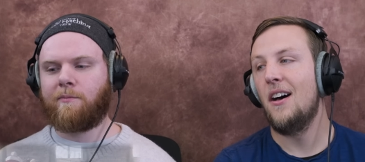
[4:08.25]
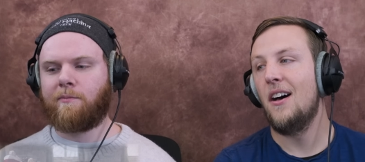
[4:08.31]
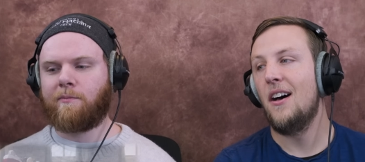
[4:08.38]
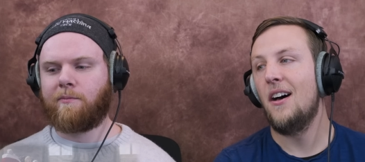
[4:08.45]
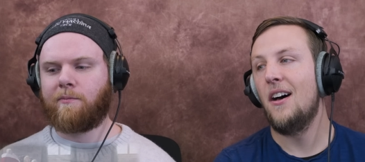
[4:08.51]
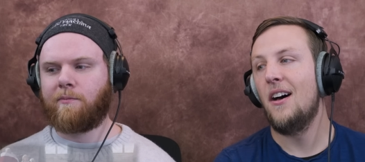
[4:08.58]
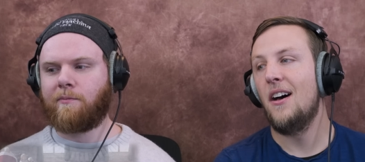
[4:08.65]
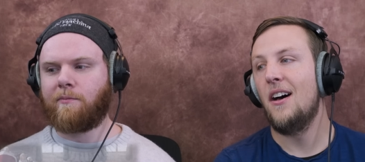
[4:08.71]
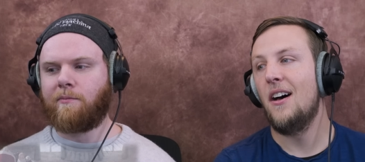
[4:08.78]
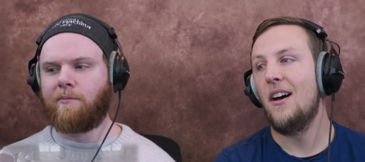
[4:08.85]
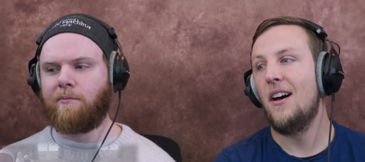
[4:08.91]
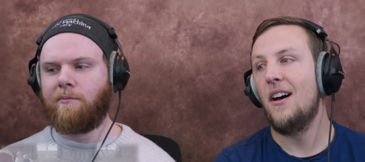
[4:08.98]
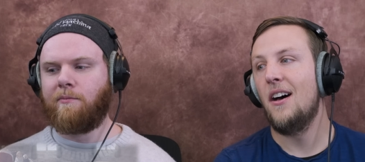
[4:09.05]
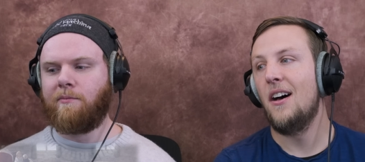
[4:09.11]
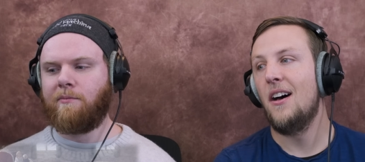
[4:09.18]

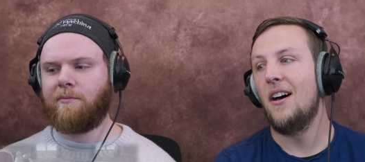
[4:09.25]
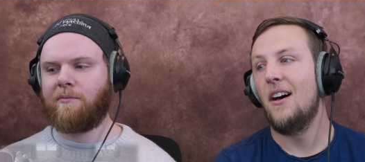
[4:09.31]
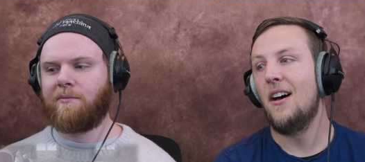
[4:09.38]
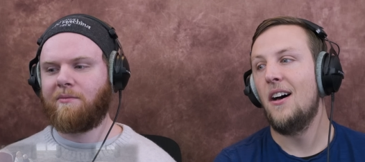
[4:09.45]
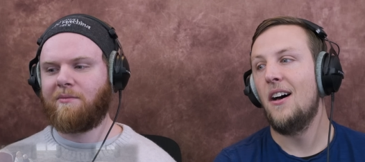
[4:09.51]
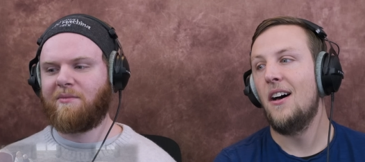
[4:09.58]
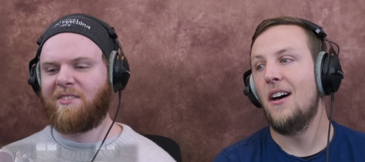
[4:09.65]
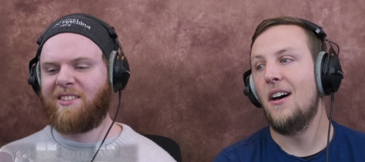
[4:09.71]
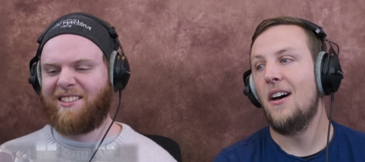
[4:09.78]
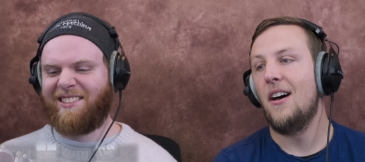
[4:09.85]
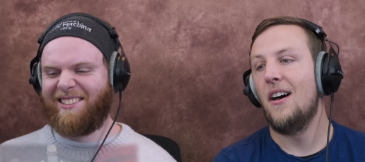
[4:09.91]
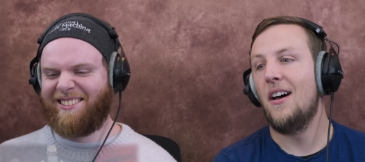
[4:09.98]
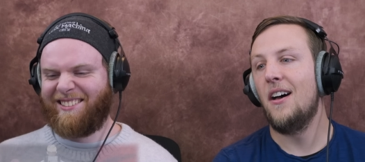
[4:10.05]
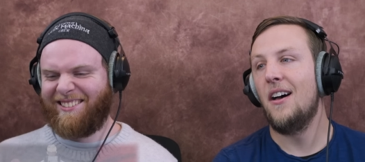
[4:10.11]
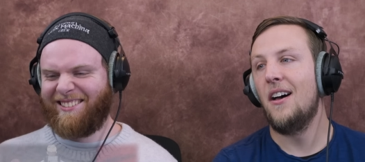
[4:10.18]

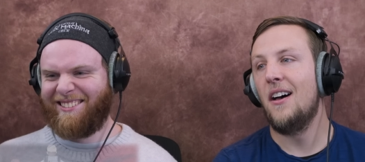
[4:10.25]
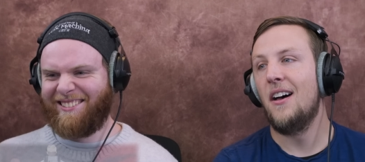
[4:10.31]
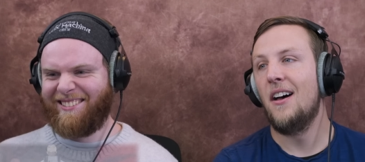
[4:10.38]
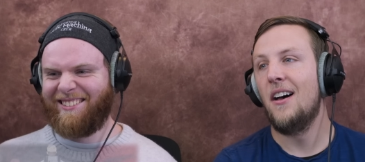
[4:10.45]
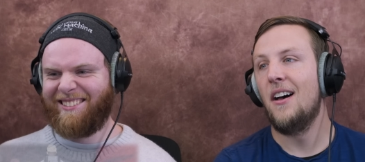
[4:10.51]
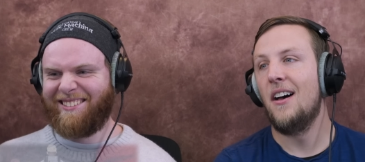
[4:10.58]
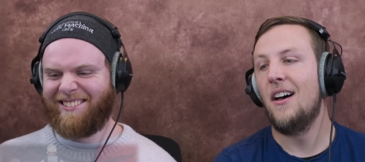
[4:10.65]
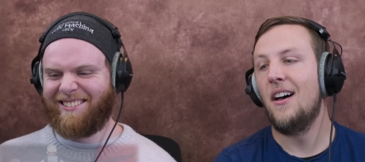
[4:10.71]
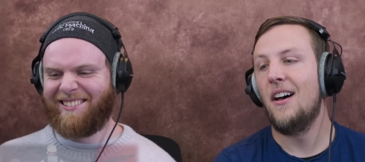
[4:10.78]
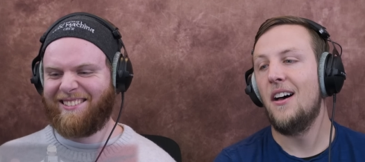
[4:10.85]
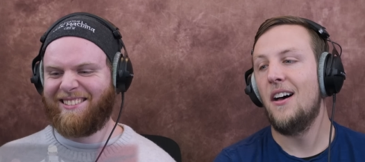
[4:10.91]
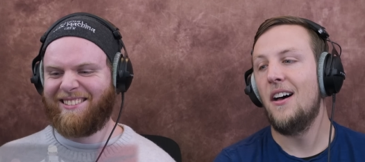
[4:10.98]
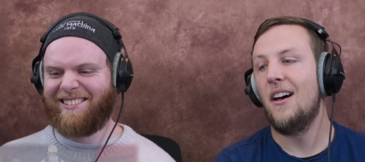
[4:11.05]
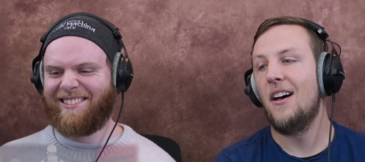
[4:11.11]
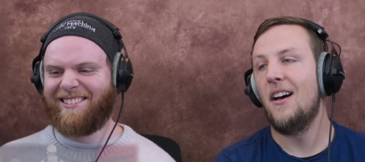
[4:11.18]

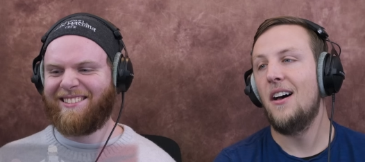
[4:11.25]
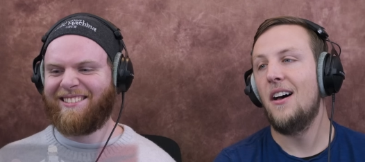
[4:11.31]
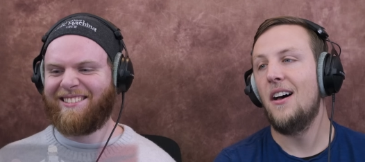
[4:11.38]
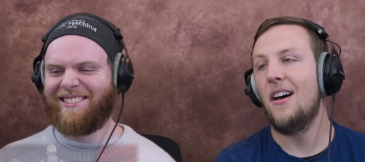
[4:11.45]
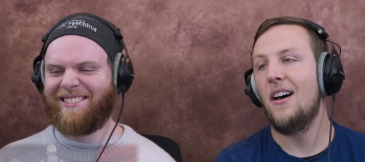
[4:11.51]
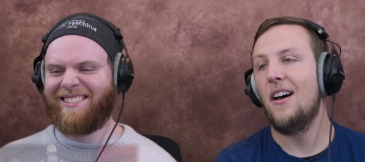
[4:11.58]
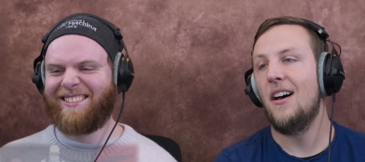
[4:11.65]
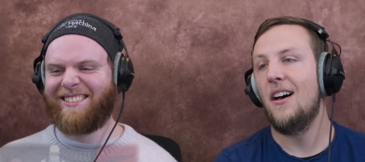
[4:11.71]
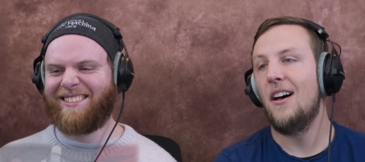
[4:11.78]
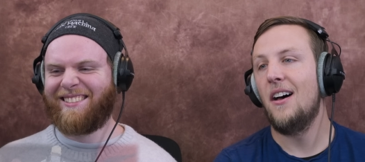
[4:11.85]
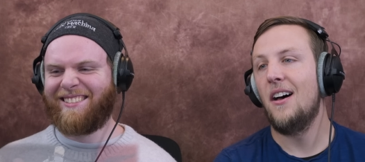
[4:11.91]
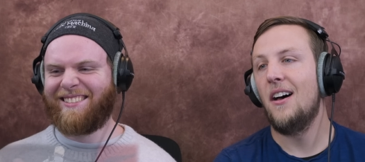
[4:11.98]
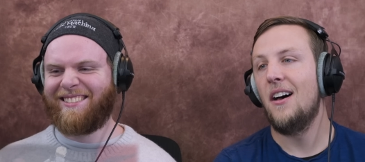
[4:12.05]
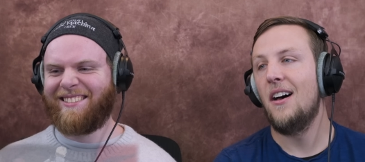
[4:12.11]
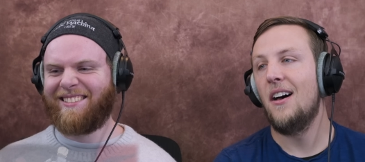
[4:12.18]

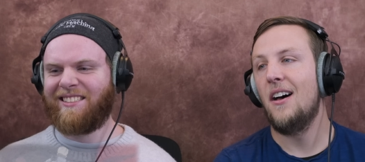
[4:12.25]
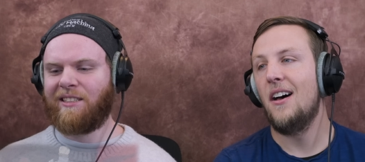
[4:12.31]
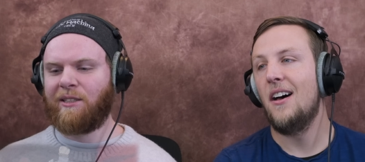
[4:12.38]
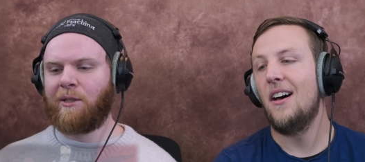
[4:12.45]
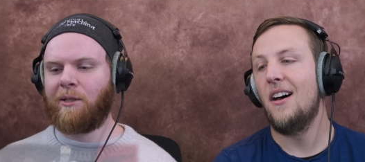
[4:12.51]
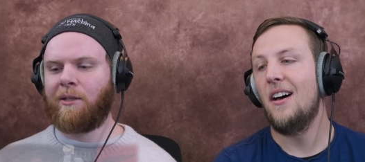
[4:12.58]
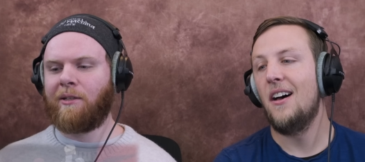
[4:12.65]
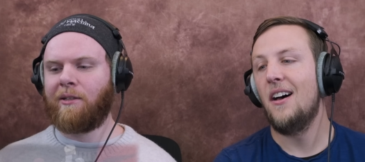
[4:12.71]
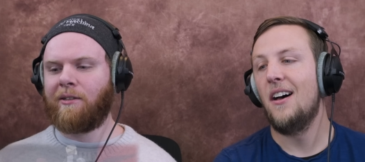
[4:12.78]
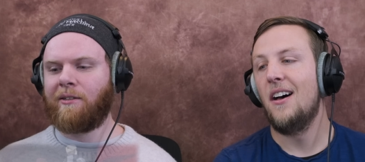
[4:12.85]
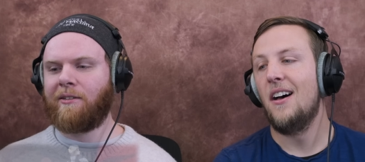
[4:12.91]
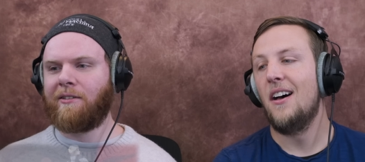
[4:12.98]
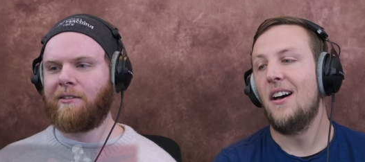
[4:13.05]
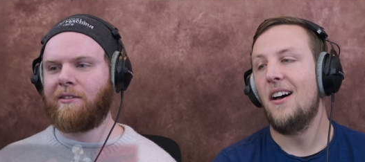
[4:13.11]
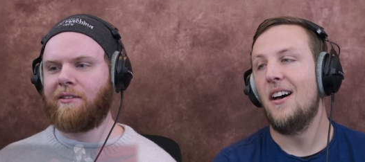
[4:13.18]

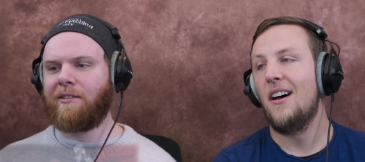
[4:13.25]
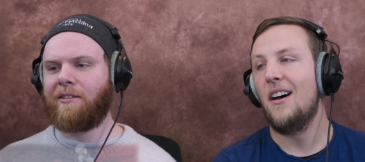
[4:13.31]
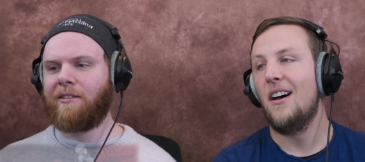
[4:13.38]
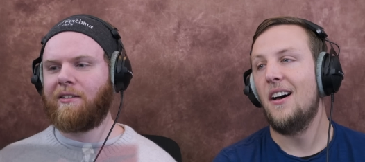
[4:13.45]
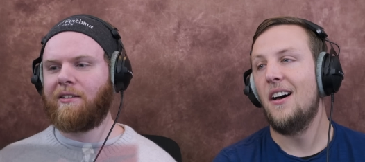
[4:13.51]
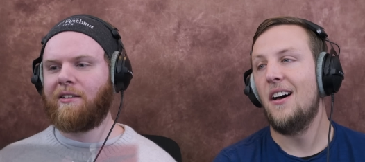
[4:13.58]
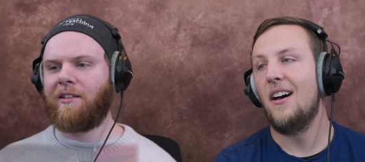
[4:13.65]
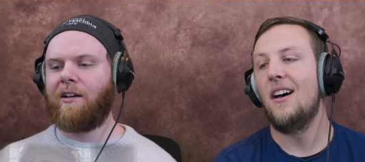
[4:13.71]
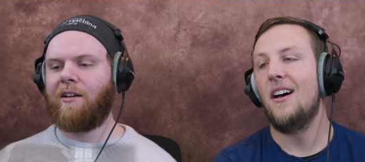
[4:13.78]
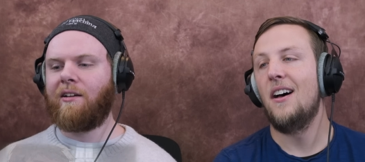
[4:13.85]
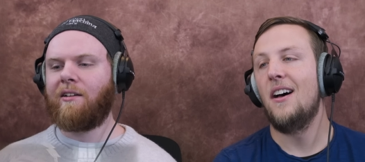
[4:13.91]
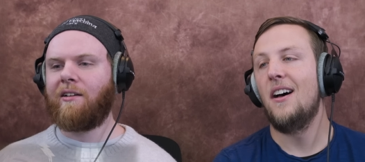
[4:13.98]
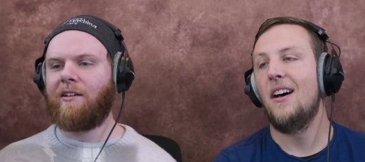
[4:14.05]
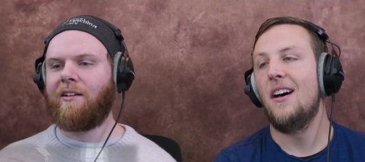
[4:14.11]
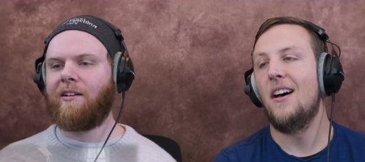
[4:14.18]

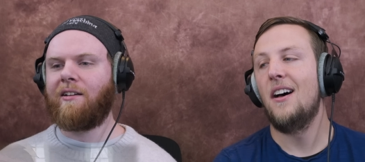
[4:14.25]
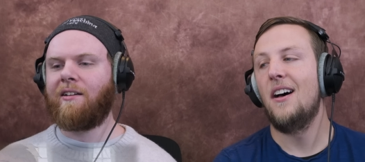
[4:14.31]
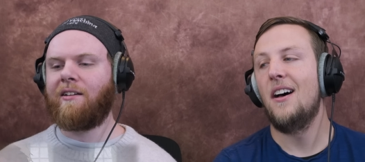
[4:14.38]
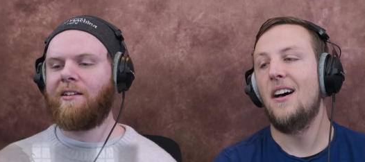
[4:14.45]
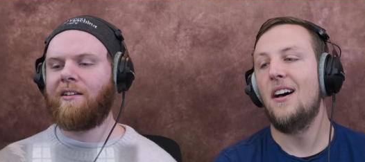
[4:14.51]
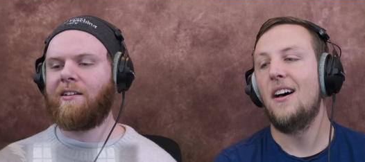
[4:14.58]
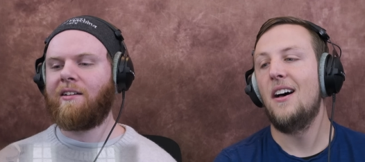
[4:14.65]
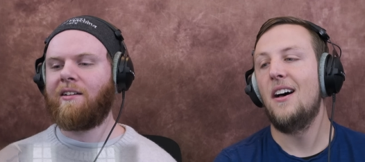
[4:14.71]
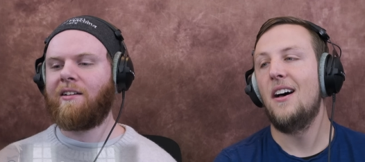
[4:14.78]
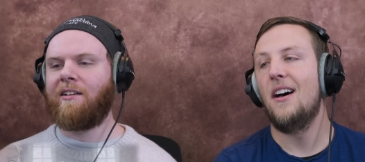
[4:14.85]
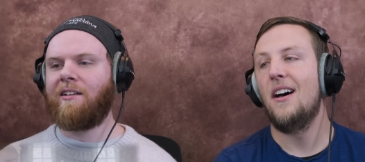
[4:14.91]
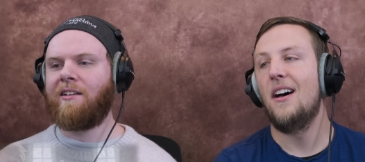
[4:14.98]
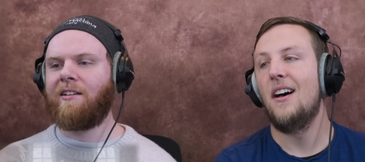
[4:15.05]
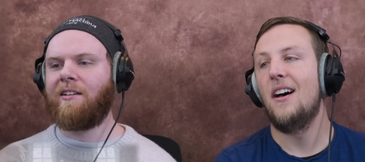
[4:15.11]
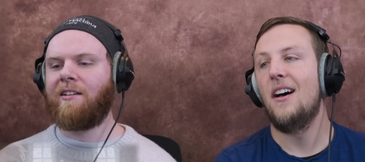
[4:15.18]

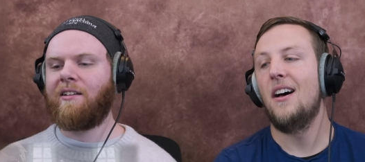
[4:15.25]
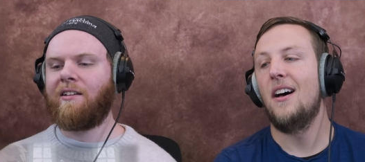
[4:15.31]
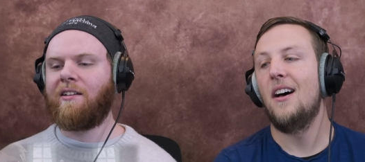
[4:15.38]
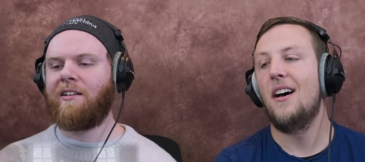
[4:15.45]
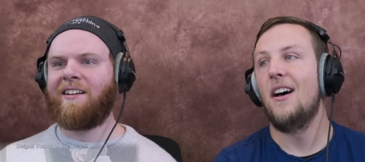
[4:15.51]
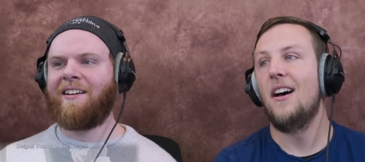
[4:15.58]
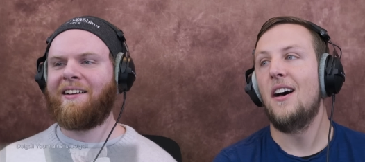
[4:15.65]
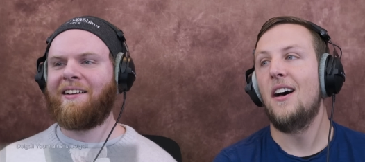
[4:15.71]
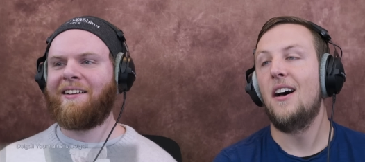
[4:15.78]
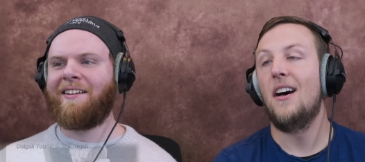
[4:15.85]
No one is speaking in this clip.